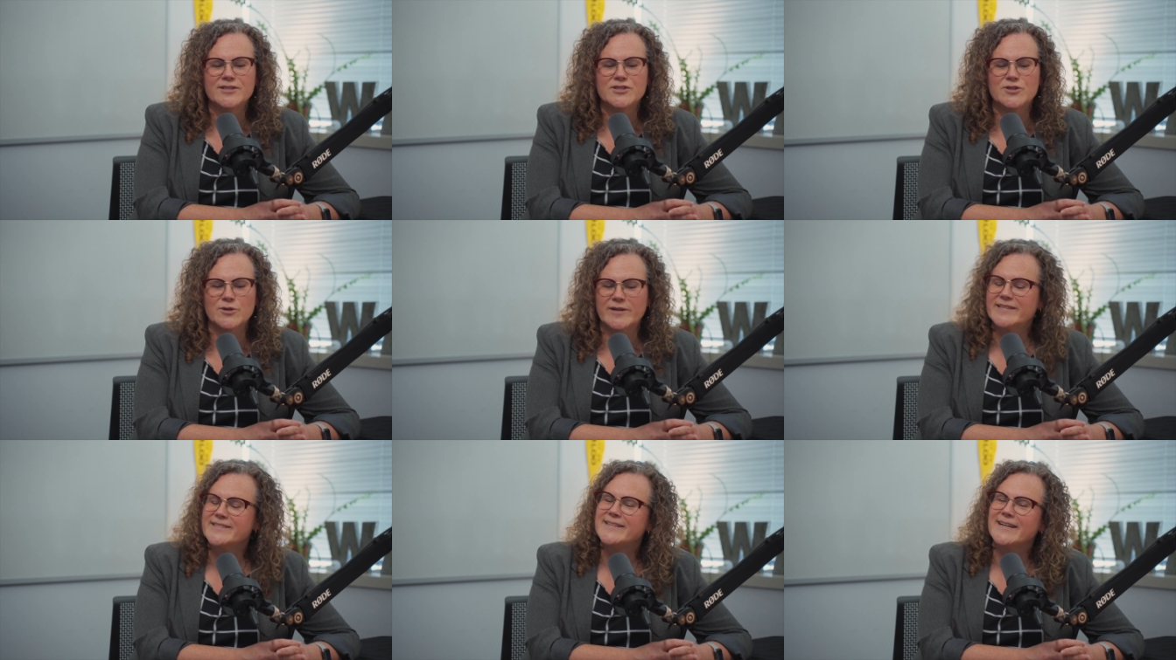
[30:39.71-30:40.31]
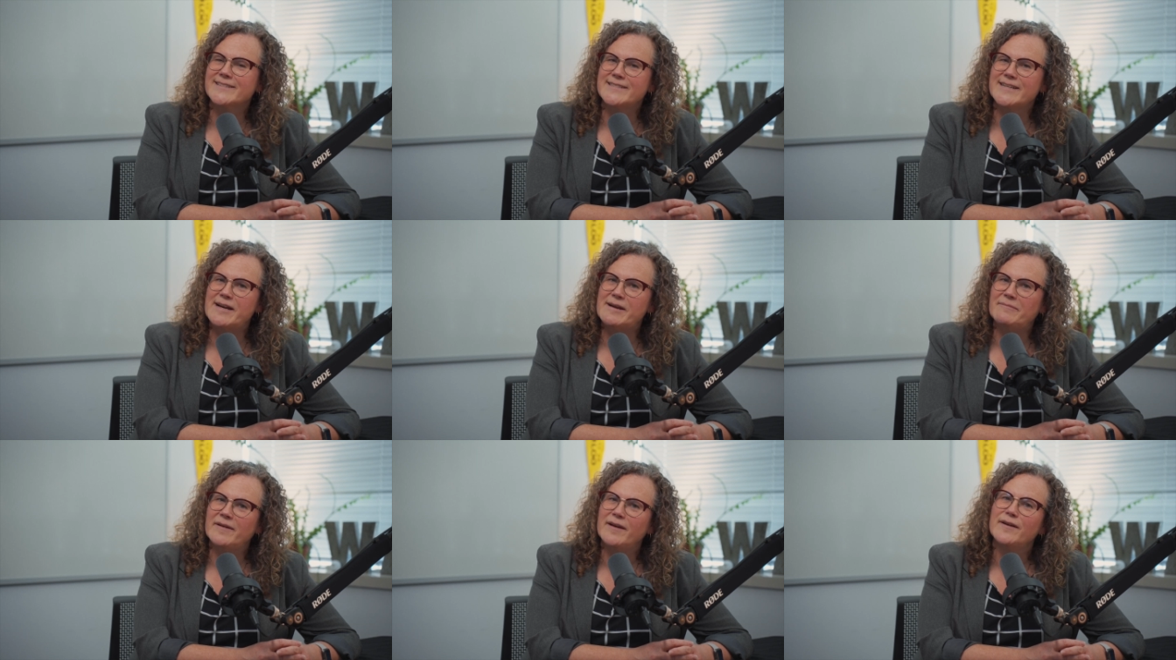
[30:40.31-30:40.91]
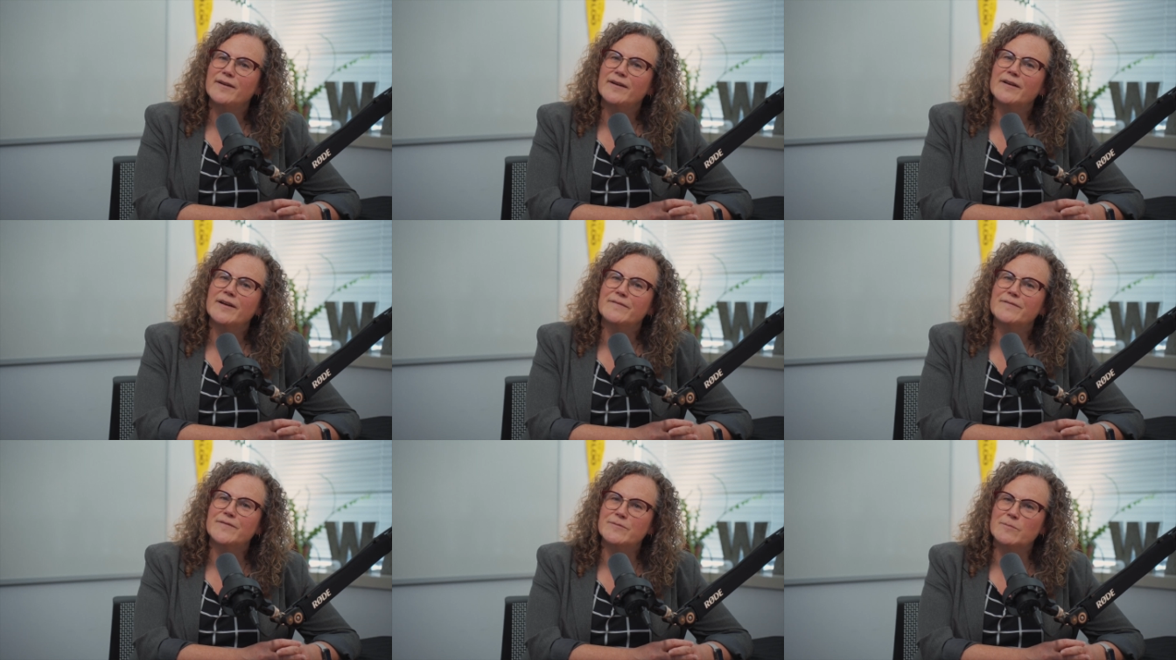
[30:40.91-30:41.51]
Join us next time
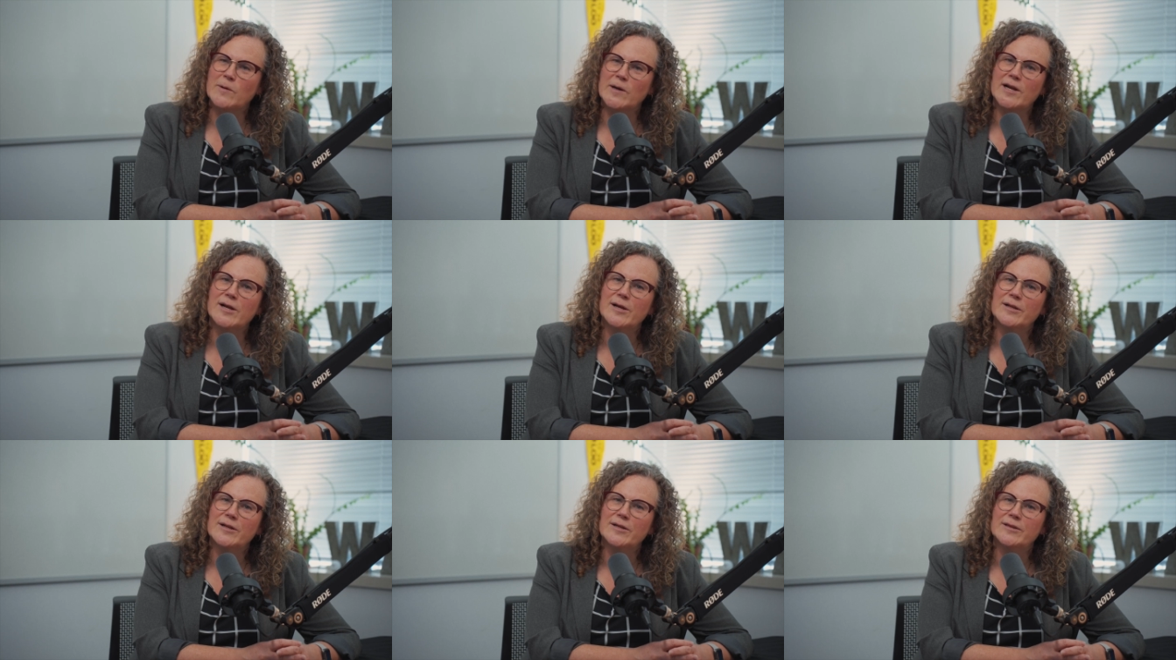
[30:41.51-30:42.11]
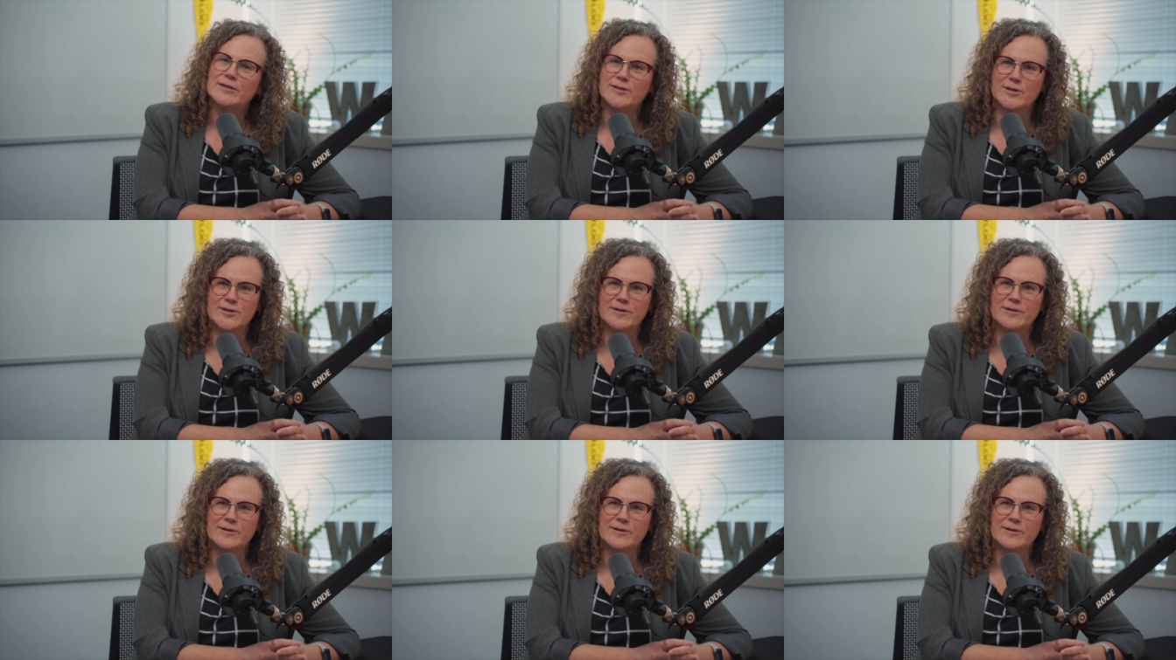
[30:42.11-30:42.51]
for Work, Learn,